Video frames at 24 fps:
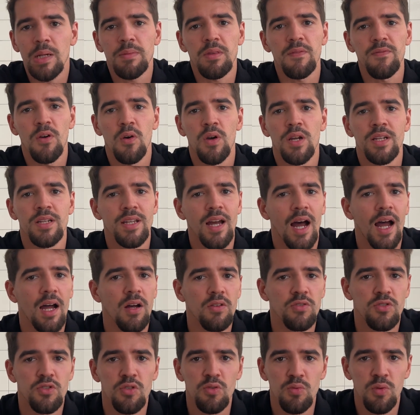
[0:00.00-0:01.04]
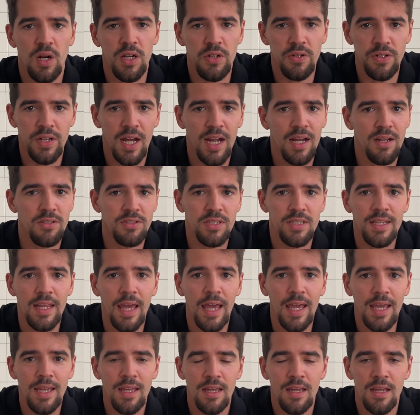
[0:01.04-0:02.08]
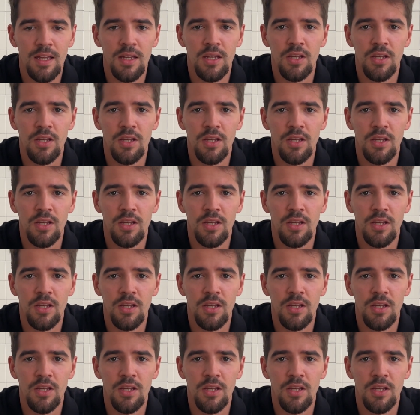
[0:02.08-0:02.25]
the phone and dial 200 dials a day,